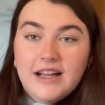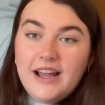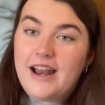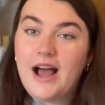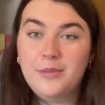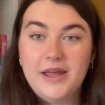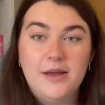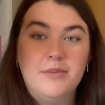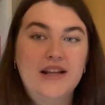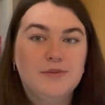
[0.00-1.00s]
An Abby
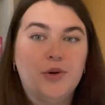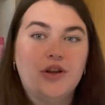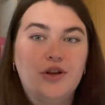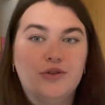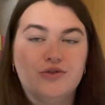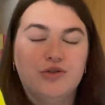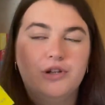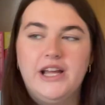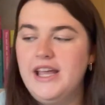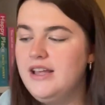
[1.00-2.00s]
Jimenez book, Yours
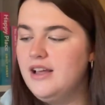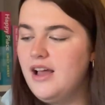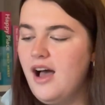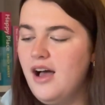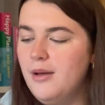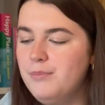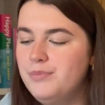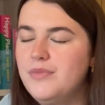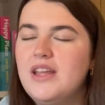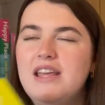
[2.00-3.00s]
Truly.
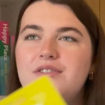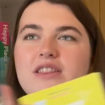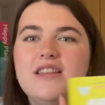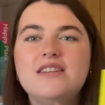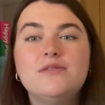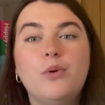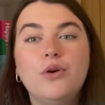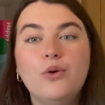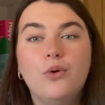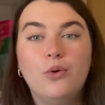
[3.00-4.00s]
Either this
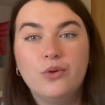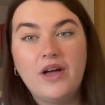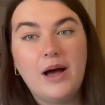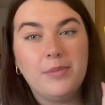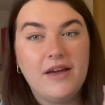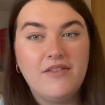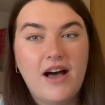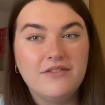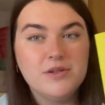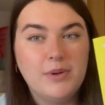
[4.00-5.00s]
one or the Happy Ever
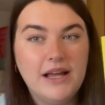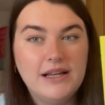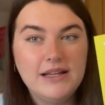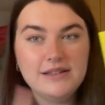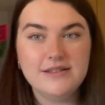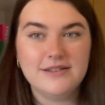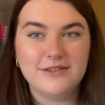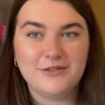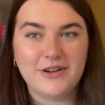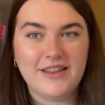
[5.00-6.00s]
After playlist.
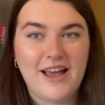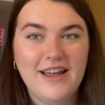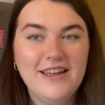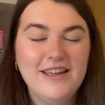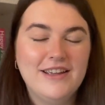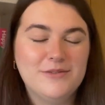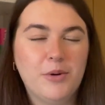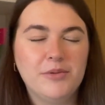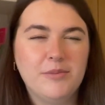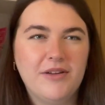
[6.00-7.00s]
It's right there. It's
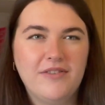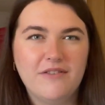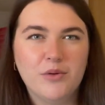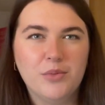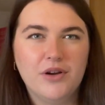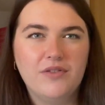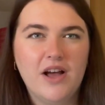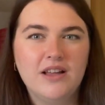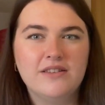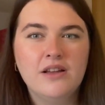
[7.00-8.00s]
probably my favourite book of
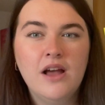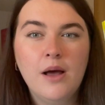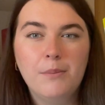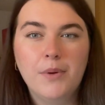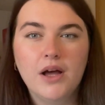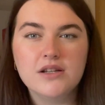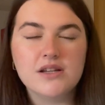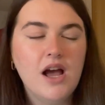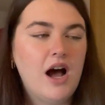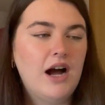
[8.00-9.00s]
hers, but
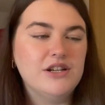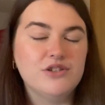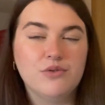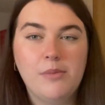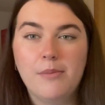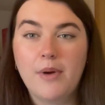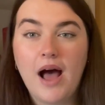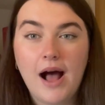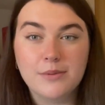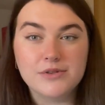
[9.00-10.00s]
I just remember
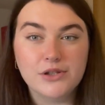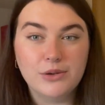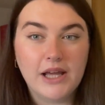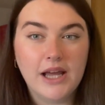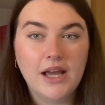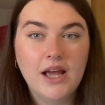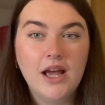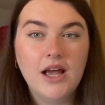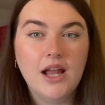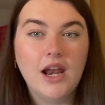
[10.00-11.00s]
absolutely
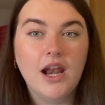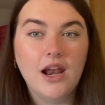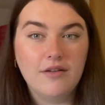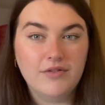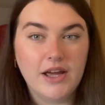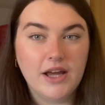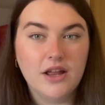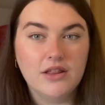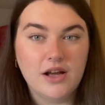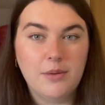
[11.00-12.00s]
loving
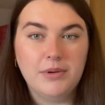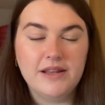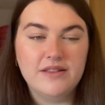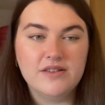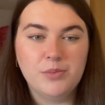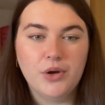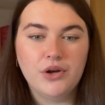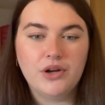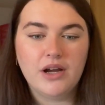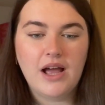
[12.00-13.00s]
the couple in this
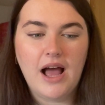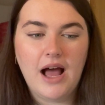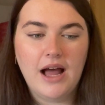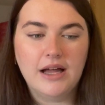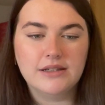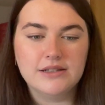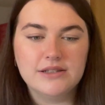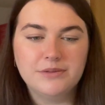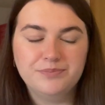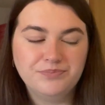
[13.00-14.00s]
book, and
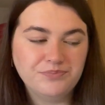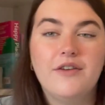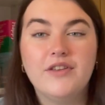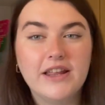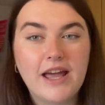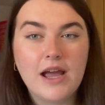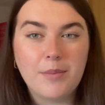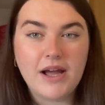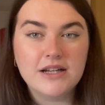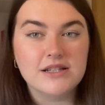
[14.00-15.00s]
I feel like getting
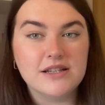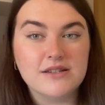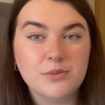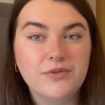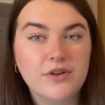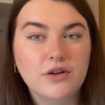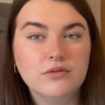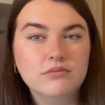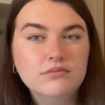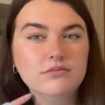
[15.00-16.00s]
back into this would
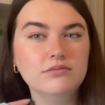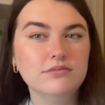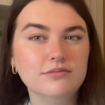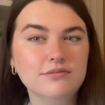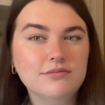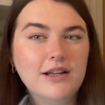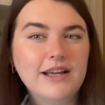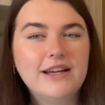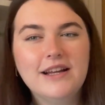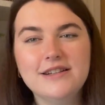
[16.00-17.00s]
feel
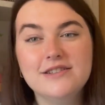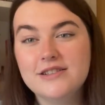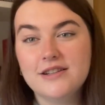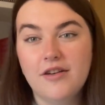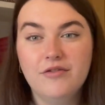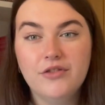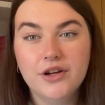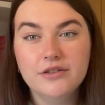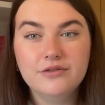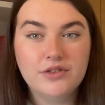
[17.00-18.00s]
like a nice just
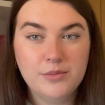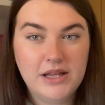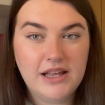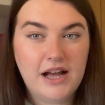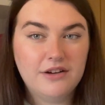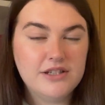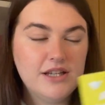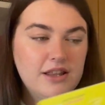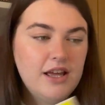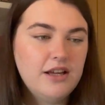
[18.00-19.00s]
comfort familiarity
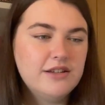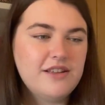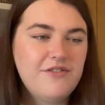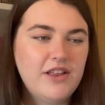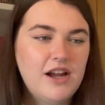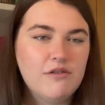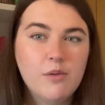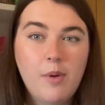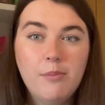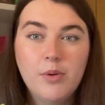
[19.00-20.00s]
thing, because I feel like I
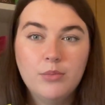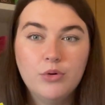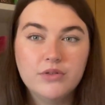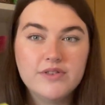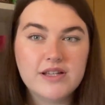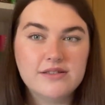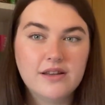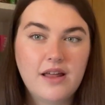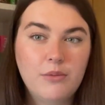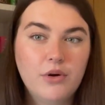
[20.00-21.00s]
remember more of this than
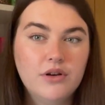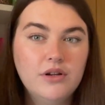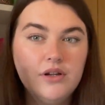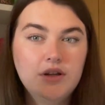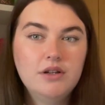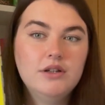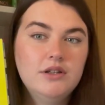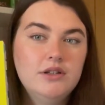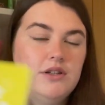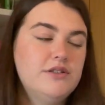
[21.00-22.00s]
that one.
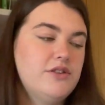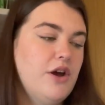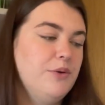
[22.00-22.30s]
So